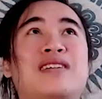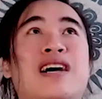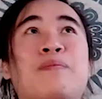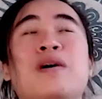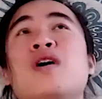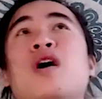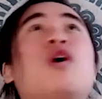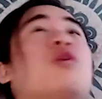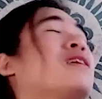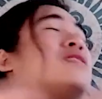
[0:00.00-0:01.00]
I'm
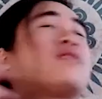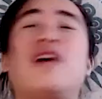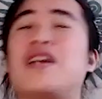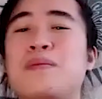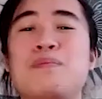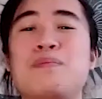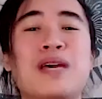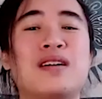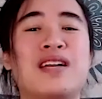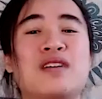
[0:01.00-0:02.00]
always caught in the
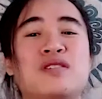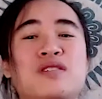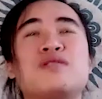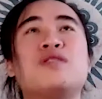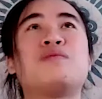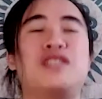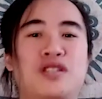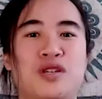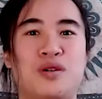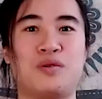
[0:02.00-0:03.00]
middle and I don't know what to
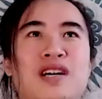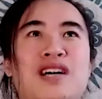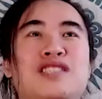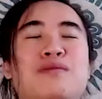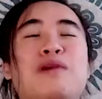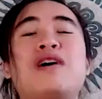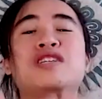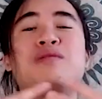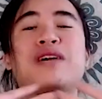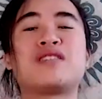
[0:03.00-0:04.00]
do. So we want
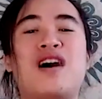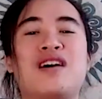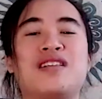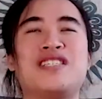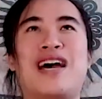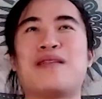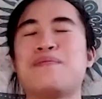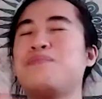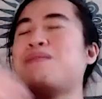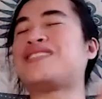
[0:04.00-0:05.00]
to acknowledge that
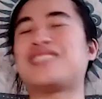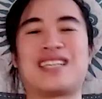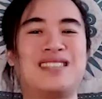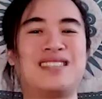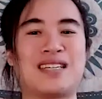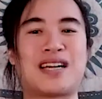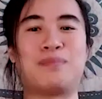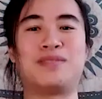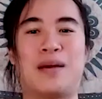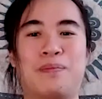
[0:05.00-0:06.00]
messiness as it
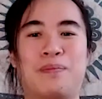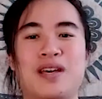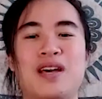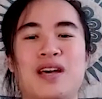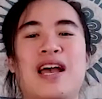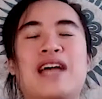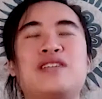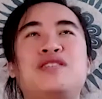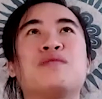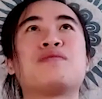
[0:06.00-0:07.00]
comes up, and
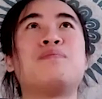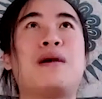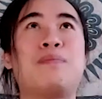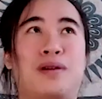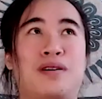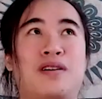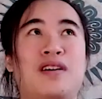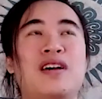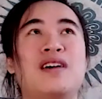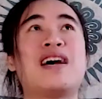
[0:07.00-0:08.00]
to remember
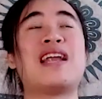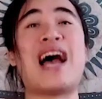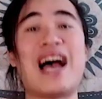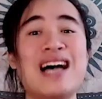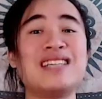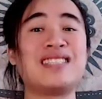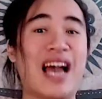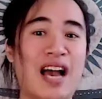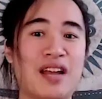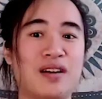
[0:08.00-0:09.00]
that as
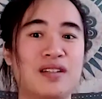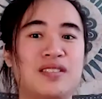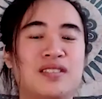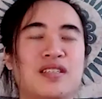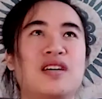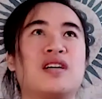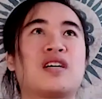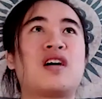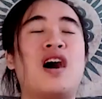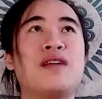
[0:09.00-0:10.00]
adults,
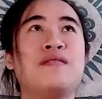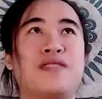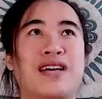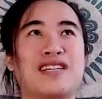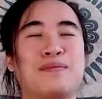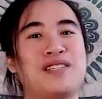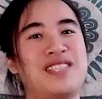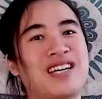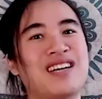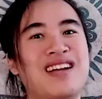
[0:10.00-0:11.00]
conflict,
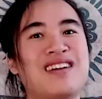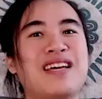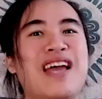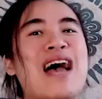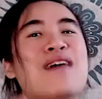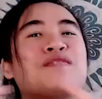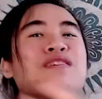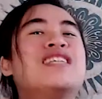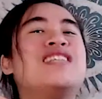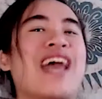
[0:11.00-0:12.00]
particularly
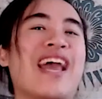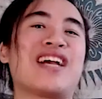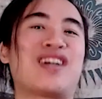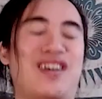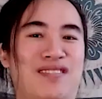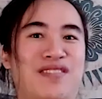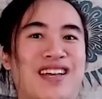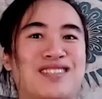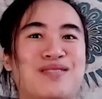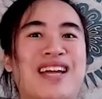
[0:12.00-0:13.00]
everyday
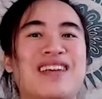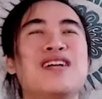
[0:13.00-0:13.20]
conflicts, right?